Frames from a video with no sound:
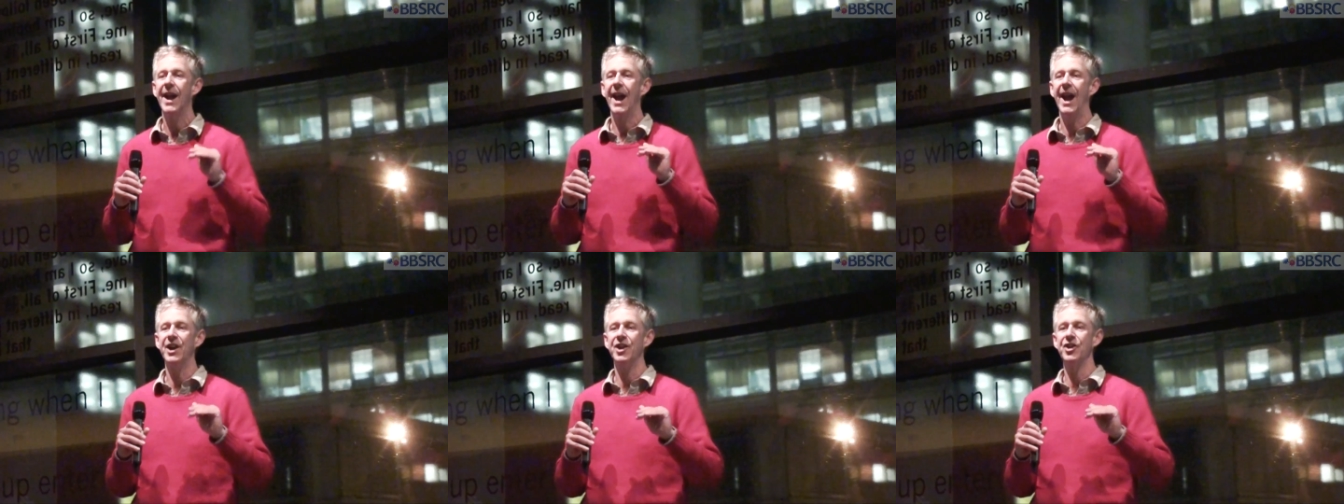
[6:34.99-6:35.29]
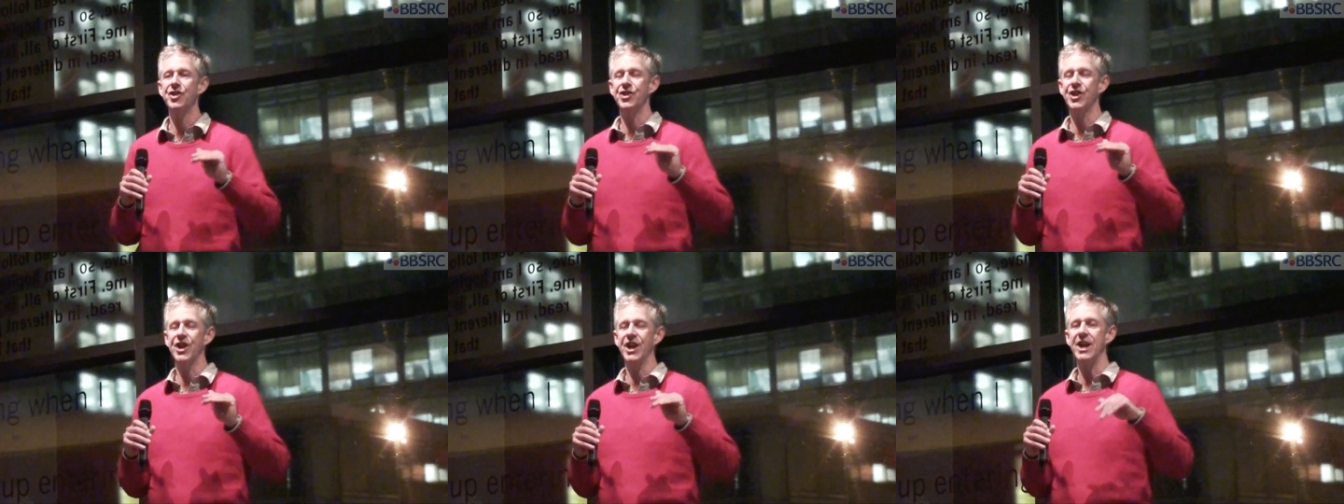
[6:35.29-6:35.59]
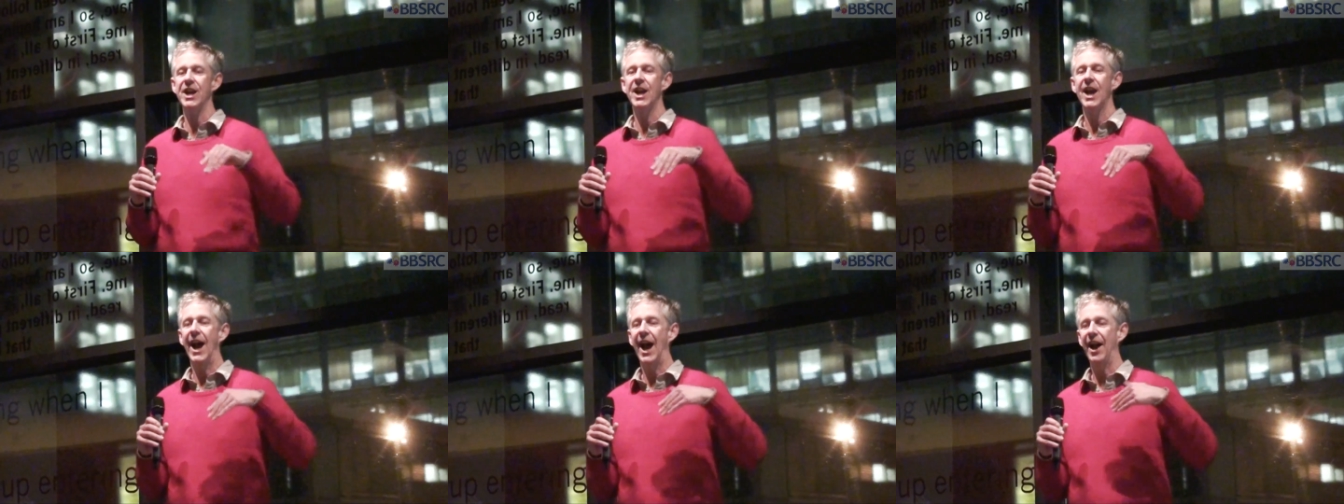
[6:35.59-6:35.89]

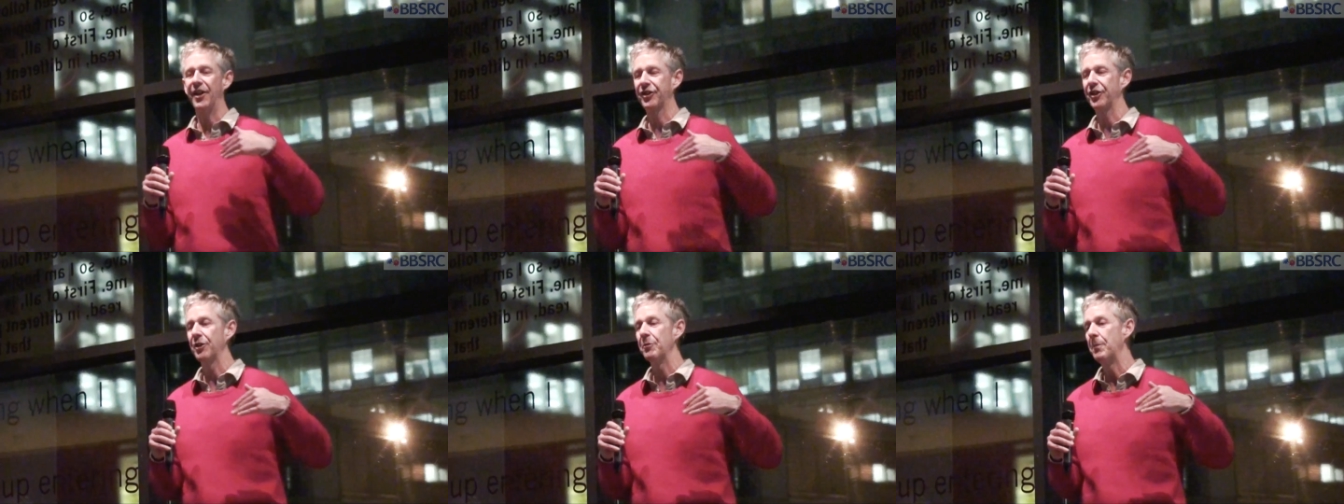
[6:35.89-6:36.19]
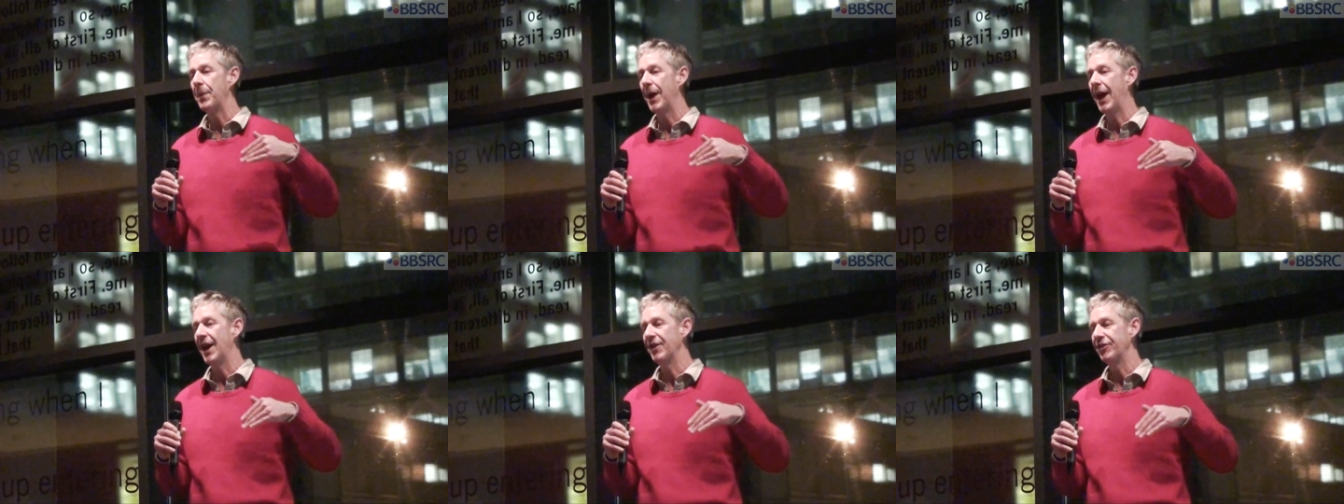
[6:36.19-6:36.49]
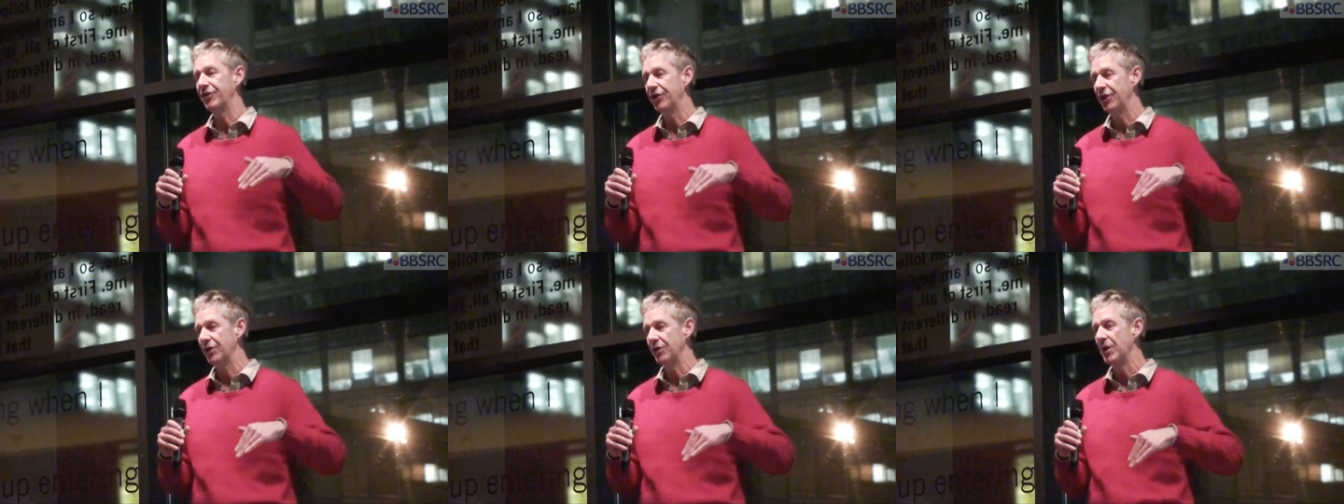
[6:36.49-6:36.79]
energy as
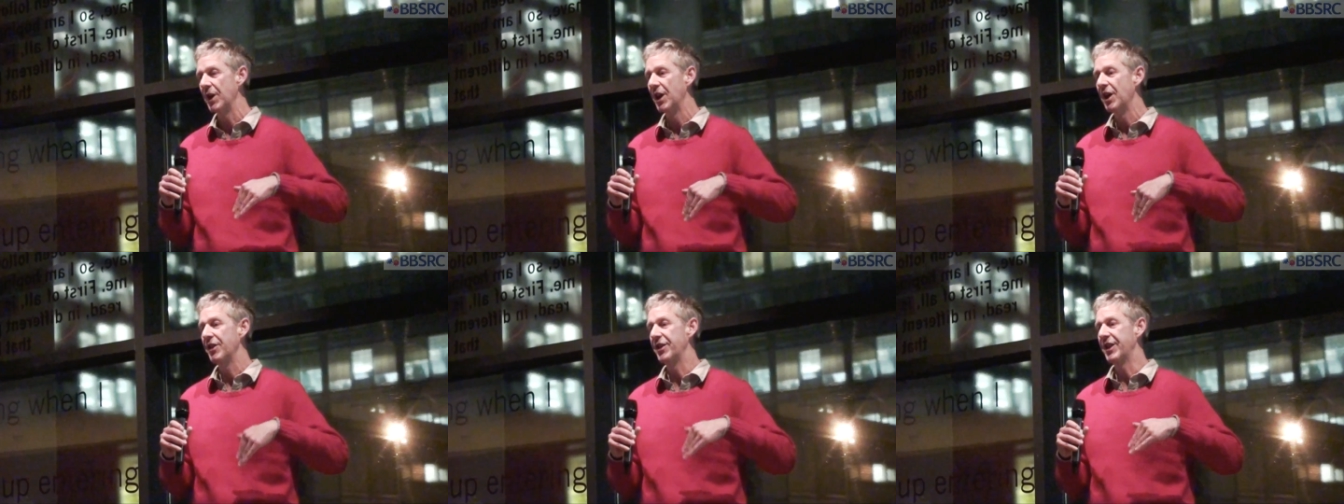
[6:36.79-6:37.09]
compared to